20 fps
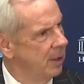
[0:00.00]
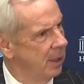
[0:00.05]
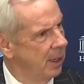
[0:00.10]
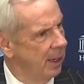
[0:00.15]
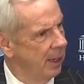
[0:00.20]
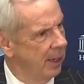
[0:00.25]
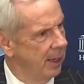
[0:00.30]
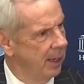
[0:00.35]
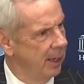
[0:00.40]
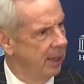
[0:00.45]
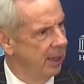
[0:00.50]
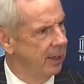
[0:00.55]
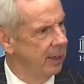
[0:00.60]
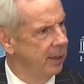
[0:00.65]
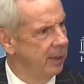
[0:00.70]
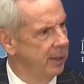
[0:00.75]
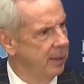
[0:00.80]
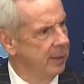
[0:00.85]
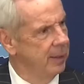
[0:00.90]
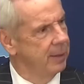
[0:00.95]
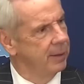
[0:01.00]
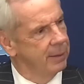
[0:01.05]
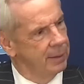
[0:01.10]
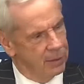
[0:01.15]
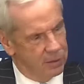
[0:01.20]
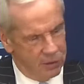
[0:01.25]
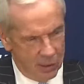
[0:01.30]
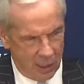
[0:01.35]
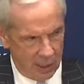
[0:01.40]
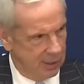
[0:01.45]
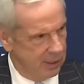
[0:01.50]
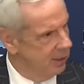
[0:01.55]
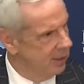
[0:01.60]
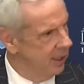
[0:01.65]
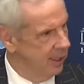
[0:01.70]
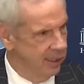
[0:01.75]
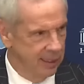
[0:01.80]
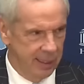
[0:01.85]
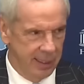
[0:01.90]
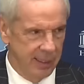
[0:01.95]
And it's not that
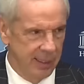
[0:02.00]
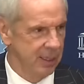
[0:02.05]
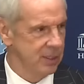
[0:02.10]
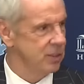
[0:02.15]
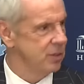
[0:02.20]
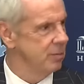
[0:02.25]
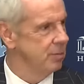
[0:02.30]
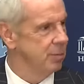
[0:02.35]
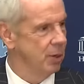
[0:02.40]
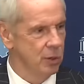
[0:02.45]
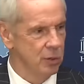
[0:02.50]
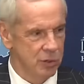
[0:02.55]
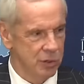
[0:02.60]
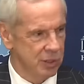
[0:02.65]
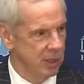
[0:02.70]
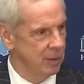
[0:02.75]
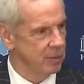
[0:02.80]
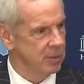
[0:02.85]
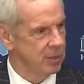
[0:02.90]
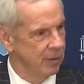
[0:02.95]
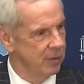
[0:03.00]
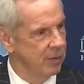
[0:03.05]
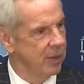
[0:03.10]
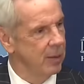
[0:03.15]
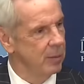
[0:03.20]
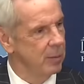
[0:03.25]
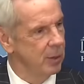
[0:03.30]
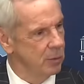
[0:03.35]
they didn't get some post-ups and everything,